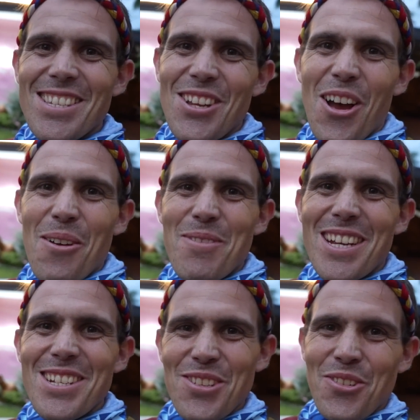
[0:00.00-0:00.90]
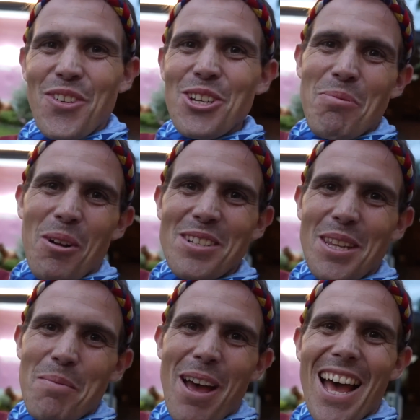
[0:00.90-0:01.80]
stop because there's fish ponds at
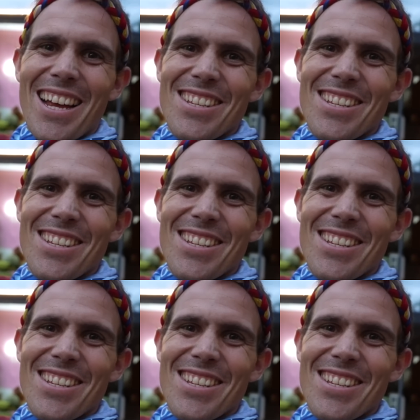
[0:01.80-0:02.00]
the back,